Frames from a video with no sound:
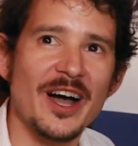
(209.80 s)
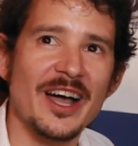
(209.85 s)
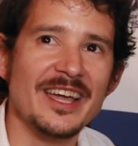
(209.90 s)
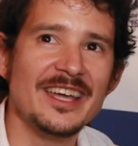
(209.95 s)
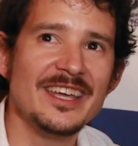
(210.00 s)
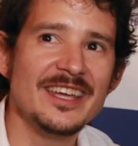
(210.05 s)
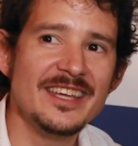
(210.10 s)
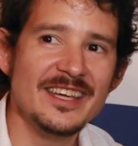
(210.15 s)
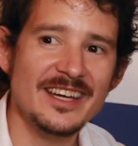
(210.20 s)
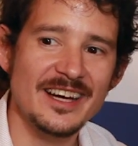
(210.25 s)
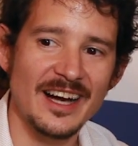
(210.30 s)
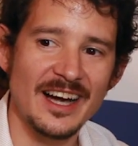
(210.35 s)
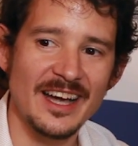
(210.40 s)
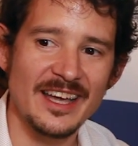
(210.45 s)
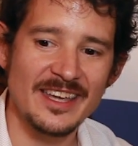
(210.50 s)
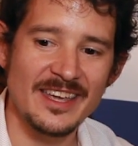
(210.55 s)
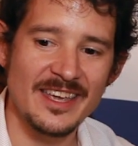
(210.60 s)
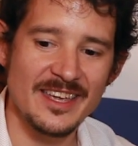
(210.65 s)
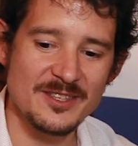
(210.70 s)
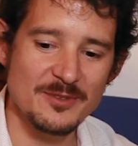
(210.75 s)
I, I
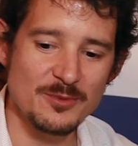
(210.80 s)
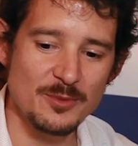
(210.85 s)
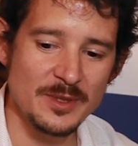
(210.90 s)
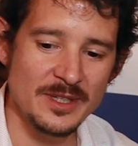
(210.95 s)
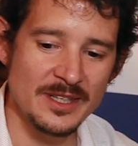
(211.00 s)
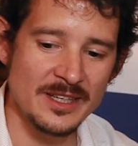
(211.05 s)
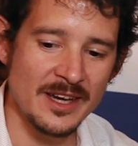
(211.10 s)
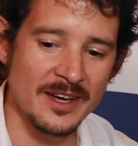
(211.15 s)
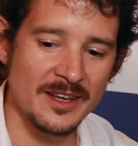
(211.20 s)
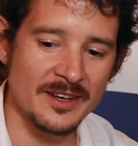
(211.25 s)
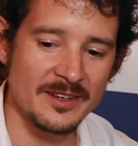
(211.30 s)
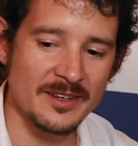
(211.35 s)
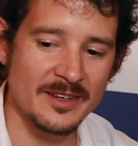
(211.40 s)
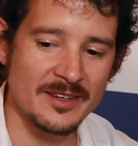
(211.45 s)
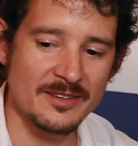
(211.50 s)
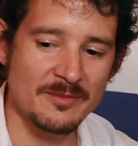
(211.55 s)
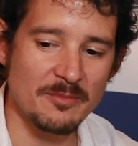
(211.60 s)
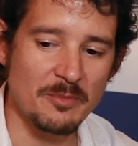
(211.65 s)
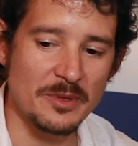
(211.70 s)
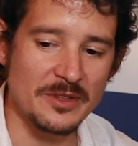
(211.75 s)
guess we are
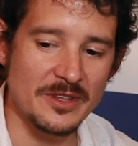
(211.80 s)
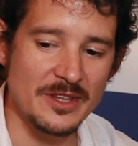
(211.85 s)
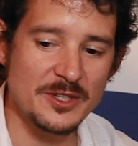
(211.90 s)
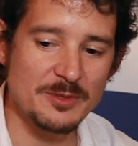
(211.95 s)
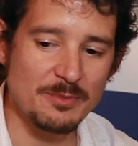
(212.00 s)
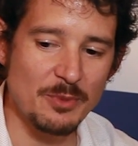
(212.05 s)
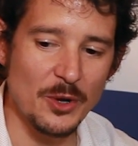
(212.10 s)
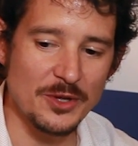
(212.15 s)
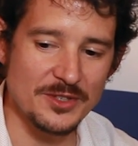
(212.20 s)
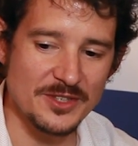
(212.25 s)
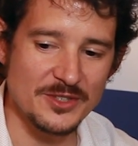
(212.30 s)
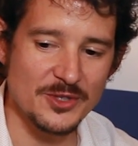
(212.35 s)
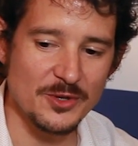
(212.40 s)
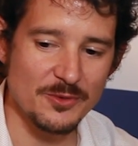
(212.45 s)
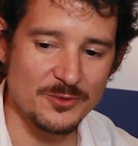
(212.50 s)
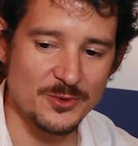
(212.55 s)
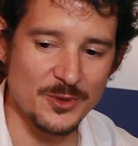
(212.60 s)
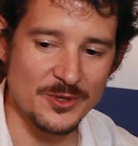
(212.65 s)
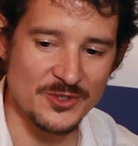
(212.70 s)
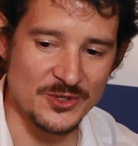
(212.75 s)
in this process
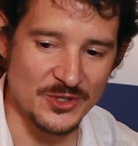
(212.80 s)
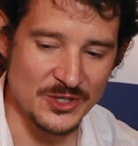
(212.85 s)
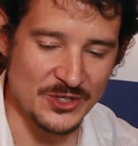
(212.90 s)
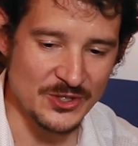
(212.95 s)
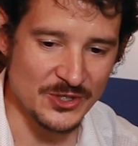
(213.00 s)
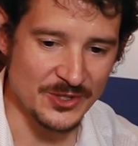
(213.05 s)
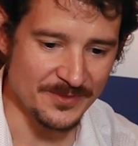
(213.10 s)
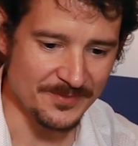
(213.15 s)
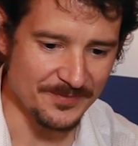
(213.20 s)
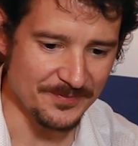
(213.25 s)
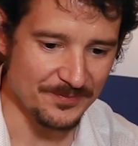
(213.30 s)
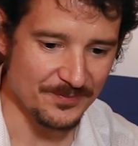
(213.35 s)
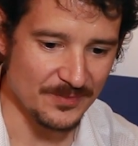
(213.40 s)
of transition.